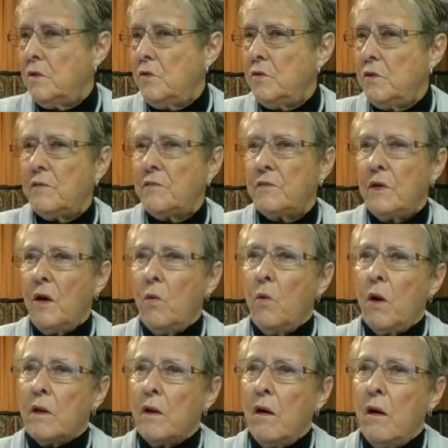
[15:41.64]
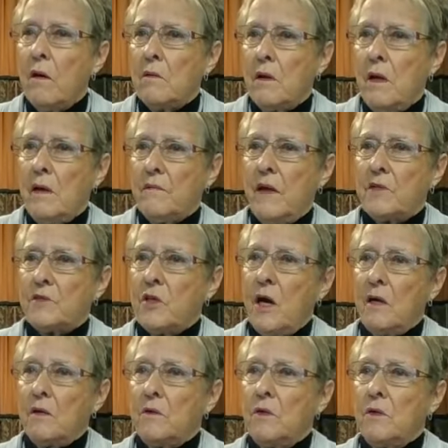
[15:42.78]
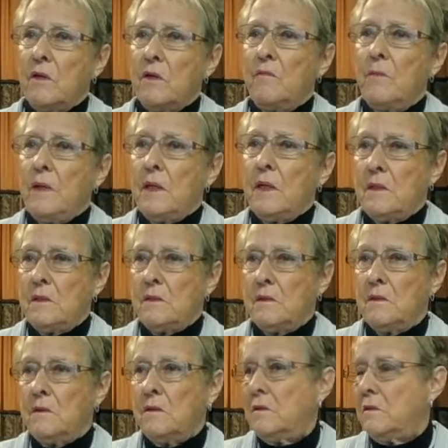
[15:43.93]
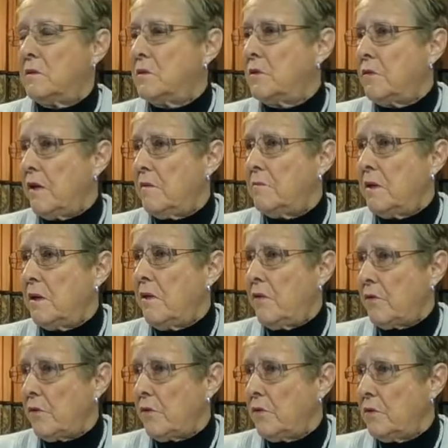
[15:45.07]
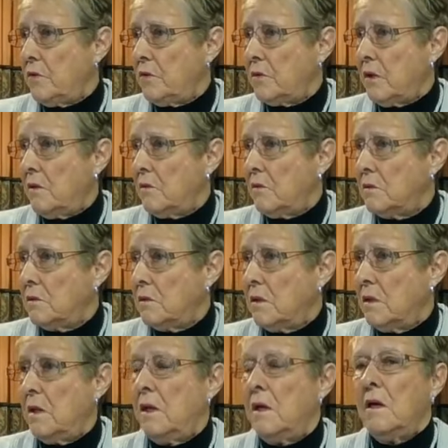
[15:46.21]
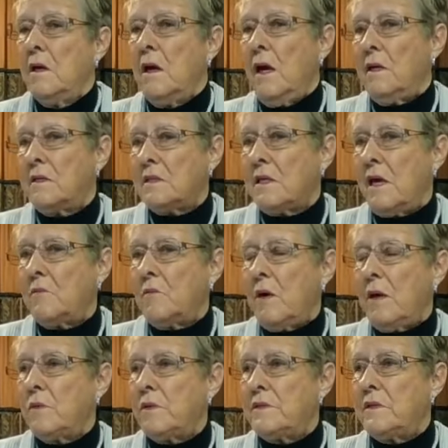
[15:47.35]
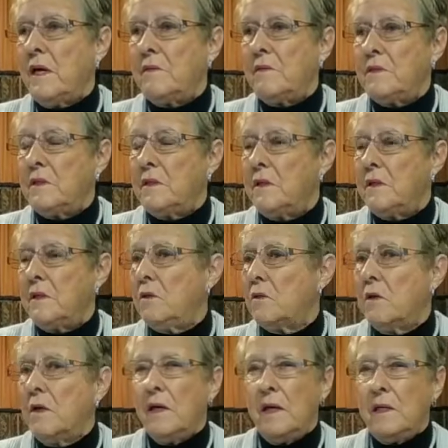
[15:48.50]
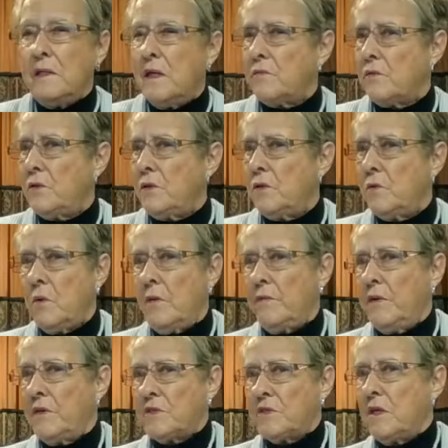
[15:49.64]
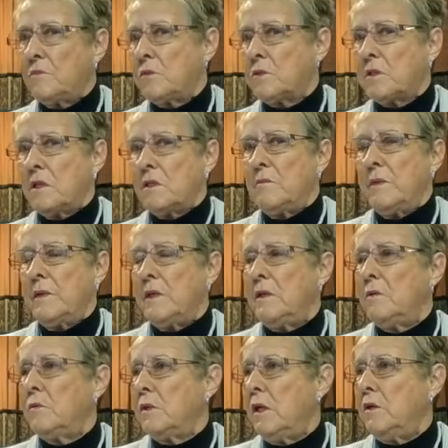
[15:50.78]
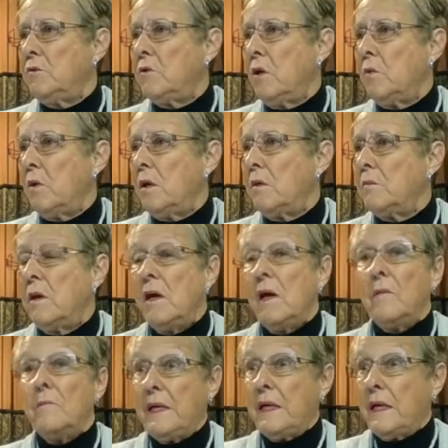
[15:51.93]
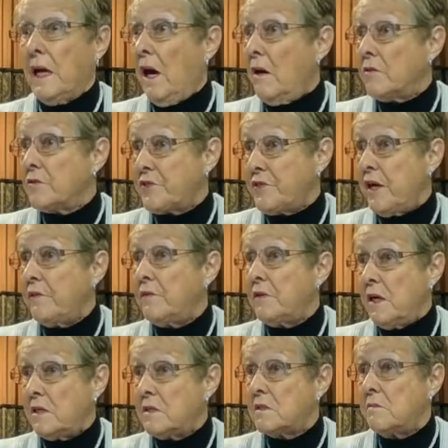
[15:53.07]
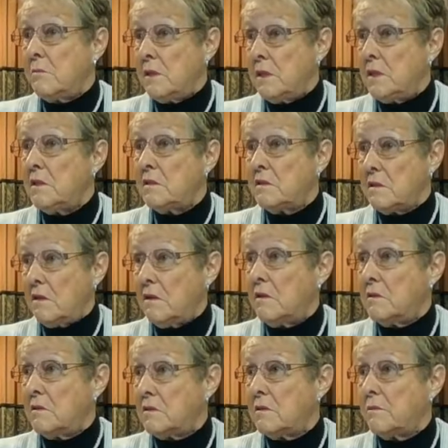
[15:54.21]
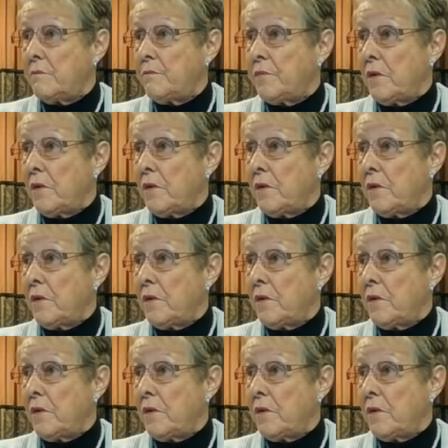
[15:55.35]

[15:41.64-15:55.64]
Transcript: you never know what heartache that child could have been to that mother, you know. And same way with David here. He never knew what this son was going to be when he grew up because David had some mean sons.